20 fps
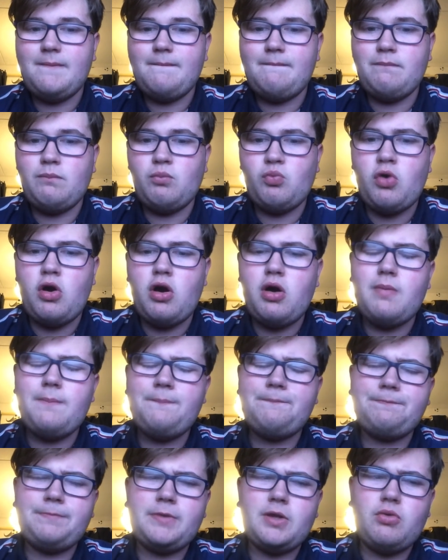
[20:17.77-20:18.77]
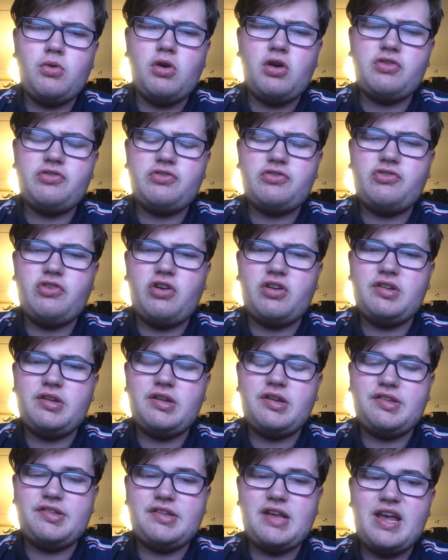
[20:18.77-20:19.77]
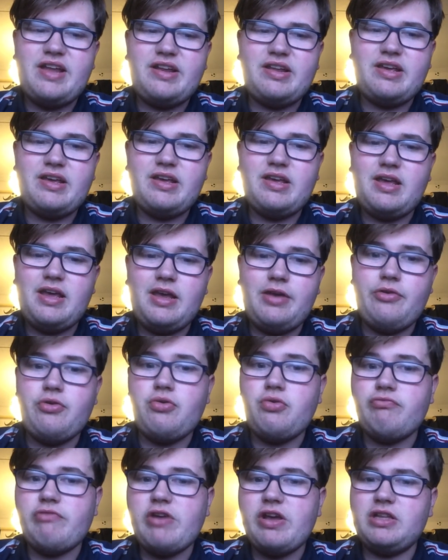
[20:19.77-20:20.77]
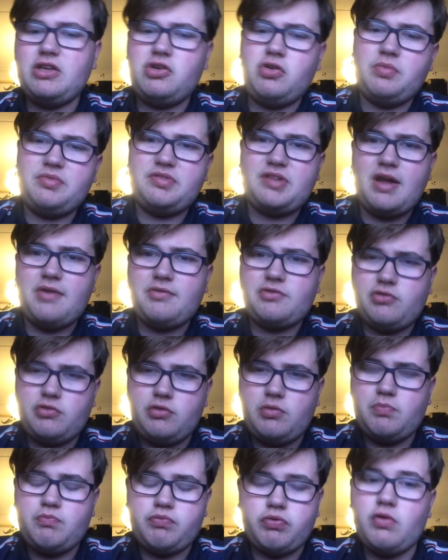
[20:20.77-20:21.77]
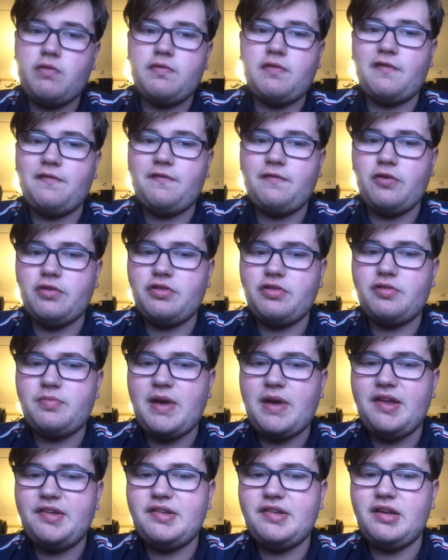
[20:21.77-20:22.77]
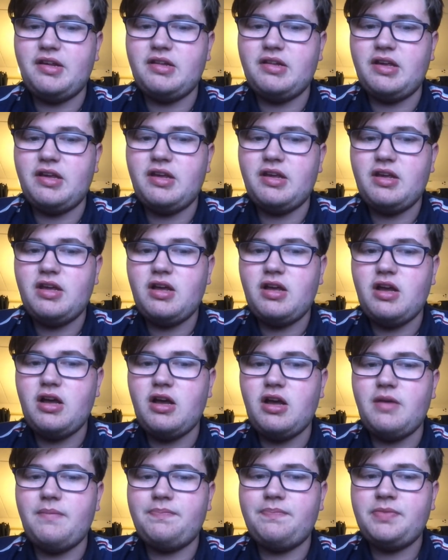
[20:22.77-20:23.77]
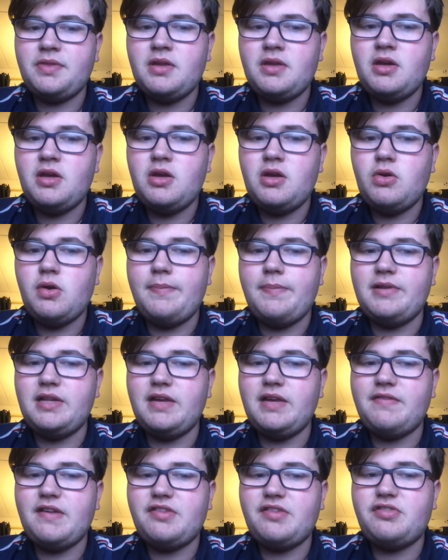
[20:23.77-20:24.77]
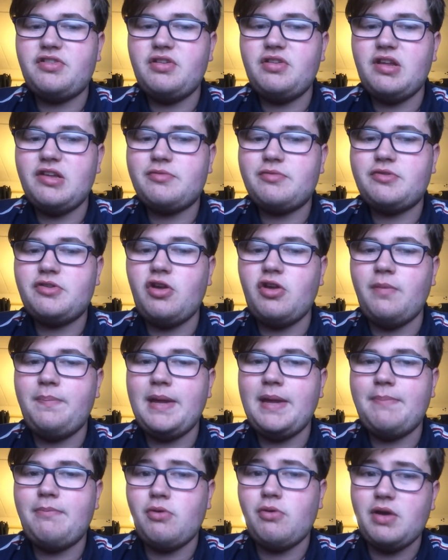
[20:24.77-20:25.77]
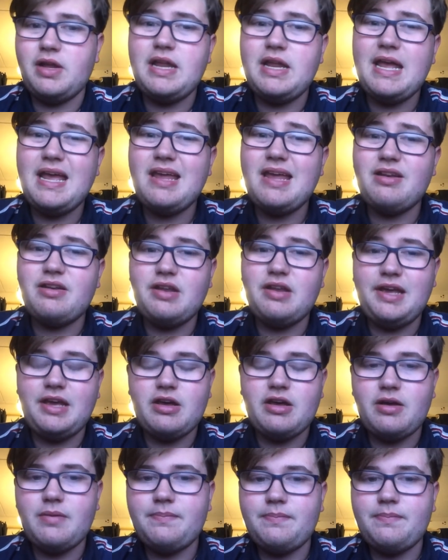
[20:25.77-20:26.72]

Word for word: what what John said, it, it all really comes down to proof of funds, basically. Um, we believe there's there's two people in in the